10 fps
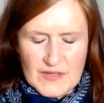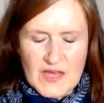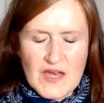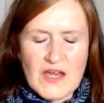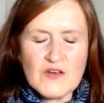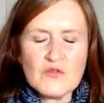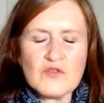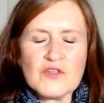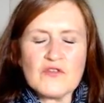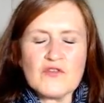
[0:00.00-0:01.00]
And
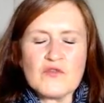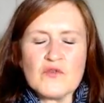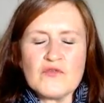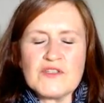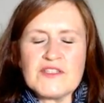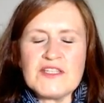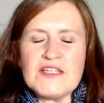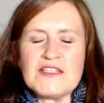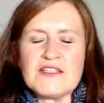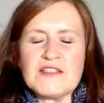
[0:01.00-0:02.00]
also through all the
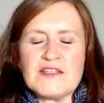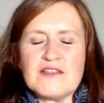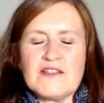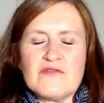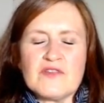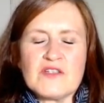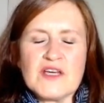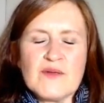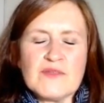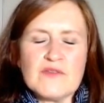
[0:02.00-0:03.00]
seasons and the different
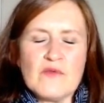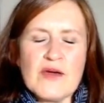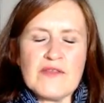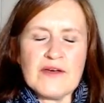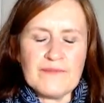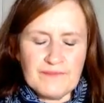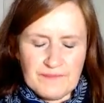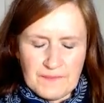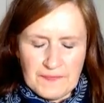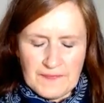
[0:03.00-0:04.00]
types of weather.
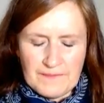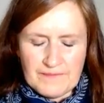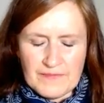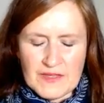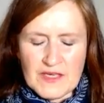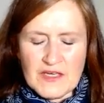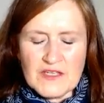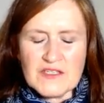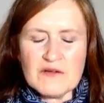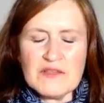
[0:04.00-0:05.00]

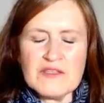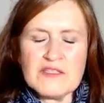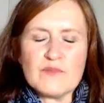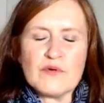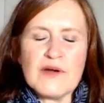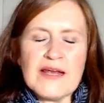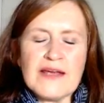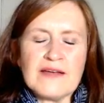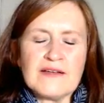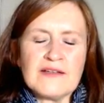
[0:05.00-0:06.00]
So in the
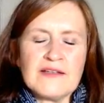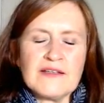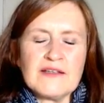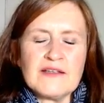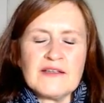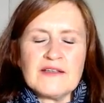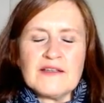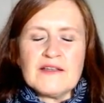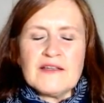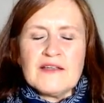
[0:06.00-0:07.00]
spring,
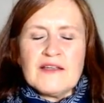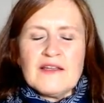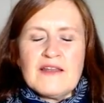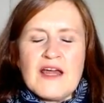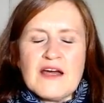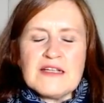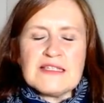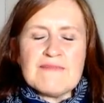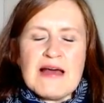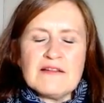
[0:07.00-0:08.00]
the ice
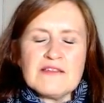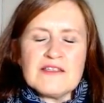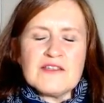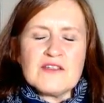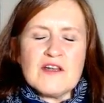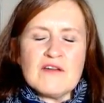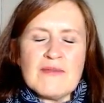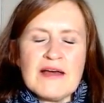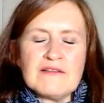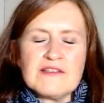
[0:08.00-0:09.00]
melts, the snow
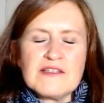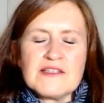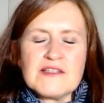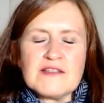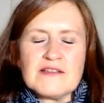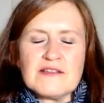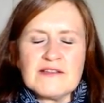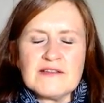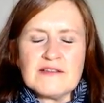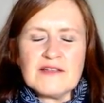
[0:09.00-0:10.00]
melts,
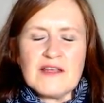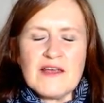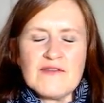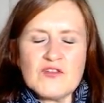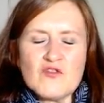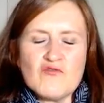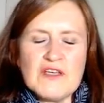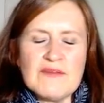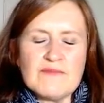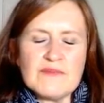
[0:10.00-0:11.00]
and the
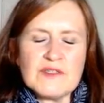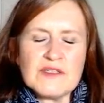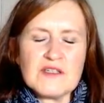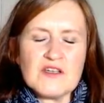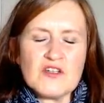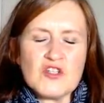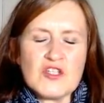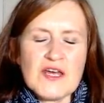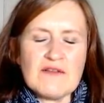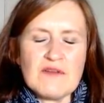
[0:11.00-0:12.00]
streams gush
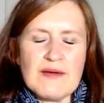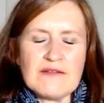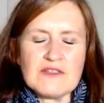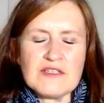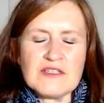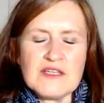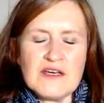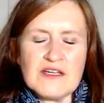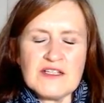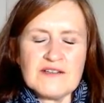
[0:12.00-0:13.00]
down the
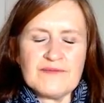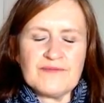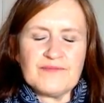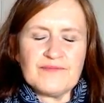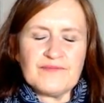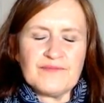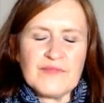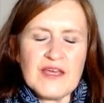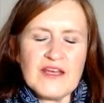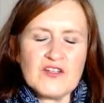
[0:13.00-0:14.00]
mountainside
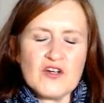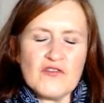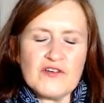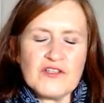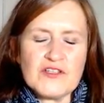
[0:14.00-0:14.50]
in a torrent.